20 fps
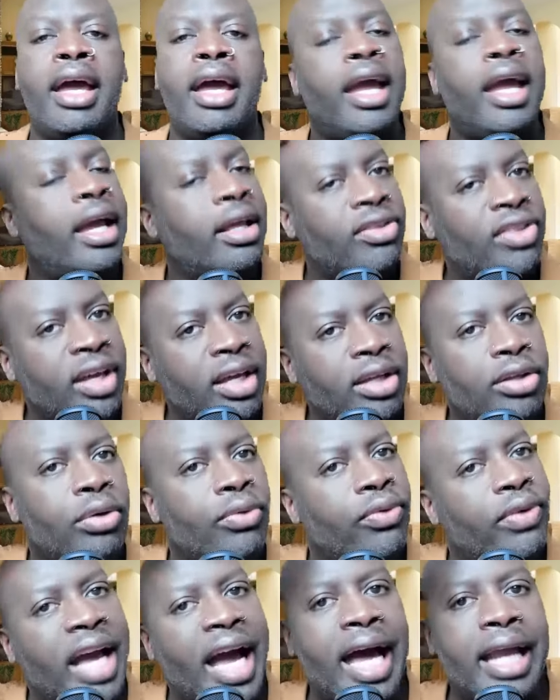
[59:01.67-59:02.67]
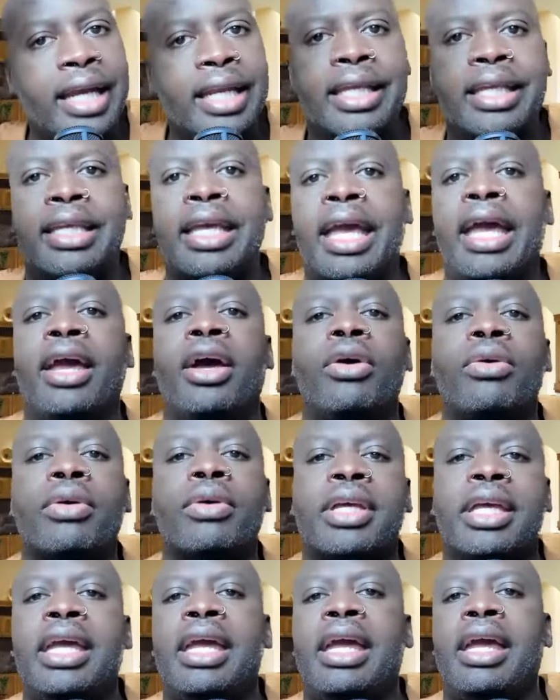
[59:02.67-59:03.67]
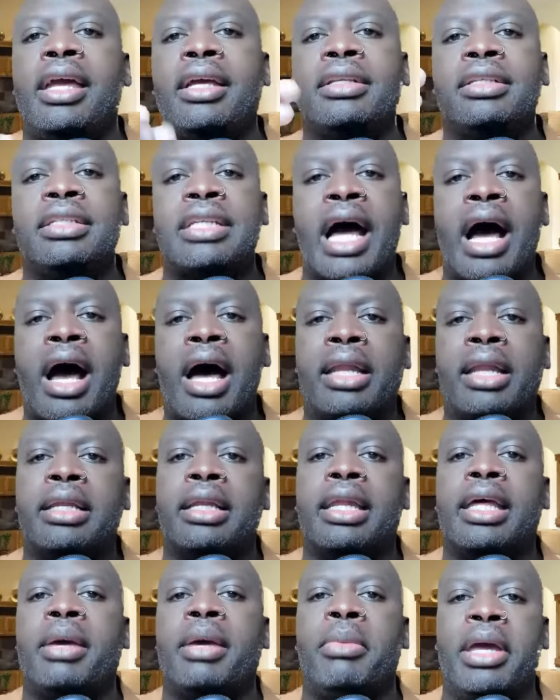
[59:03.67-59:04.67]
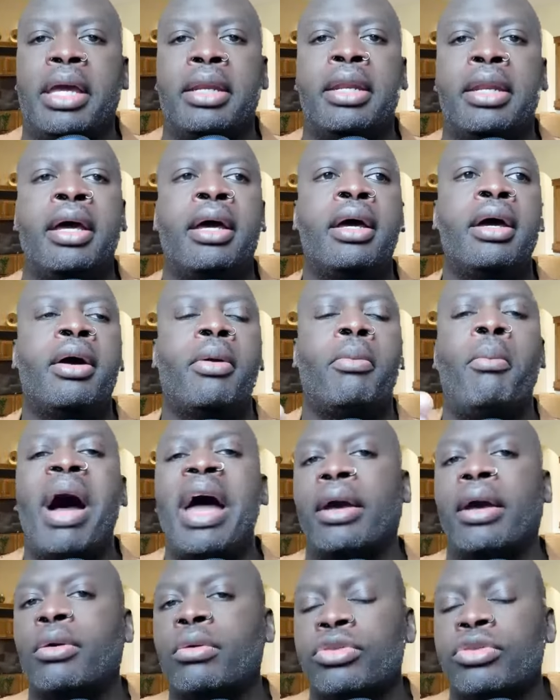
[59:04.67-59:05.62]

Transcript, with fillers: And then you've got Gayle King, Don Lemon, Michael